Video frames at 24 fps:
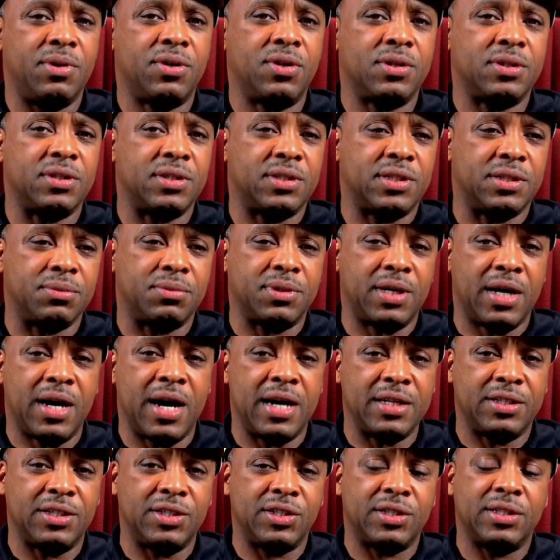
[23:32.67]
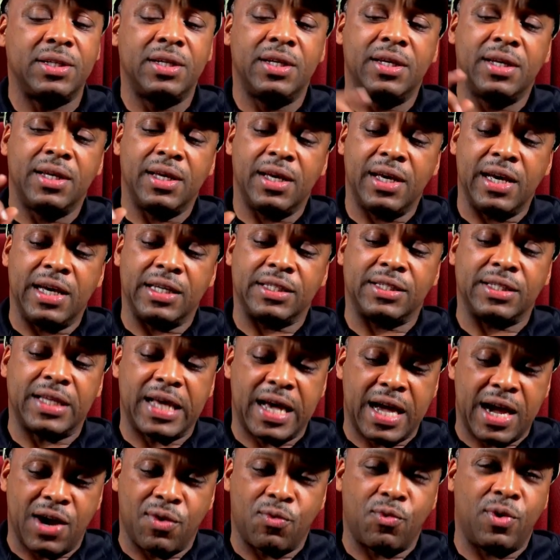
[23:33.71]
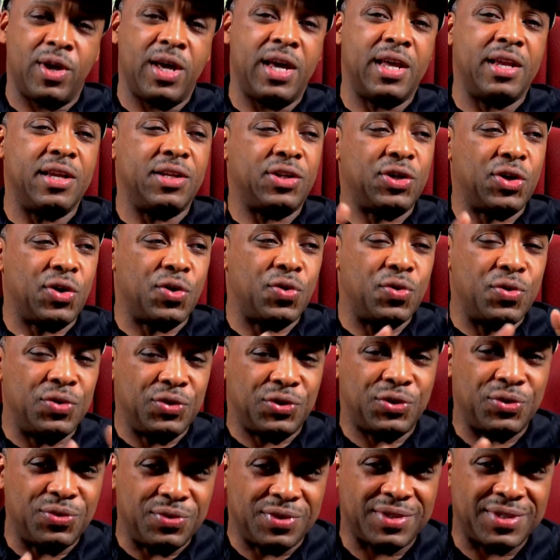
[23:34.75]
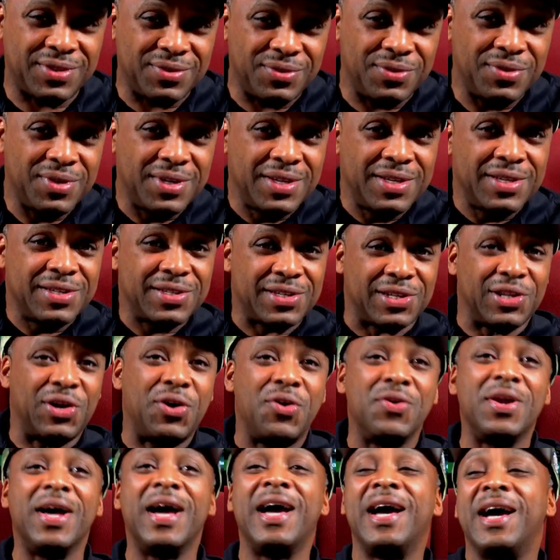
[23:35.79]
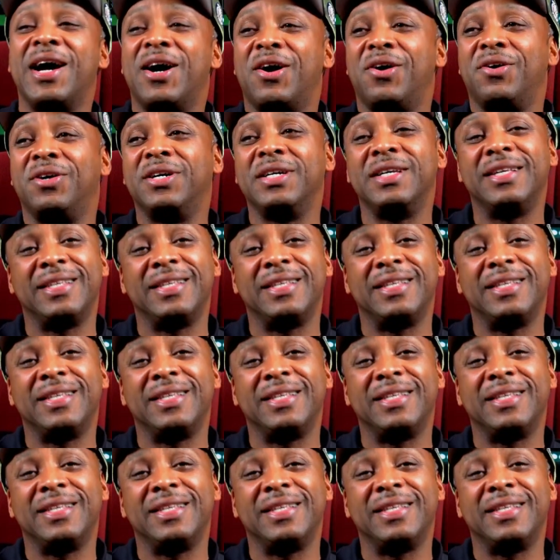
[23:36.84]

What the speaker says: Because the subconscious, as I read and told you to slow down,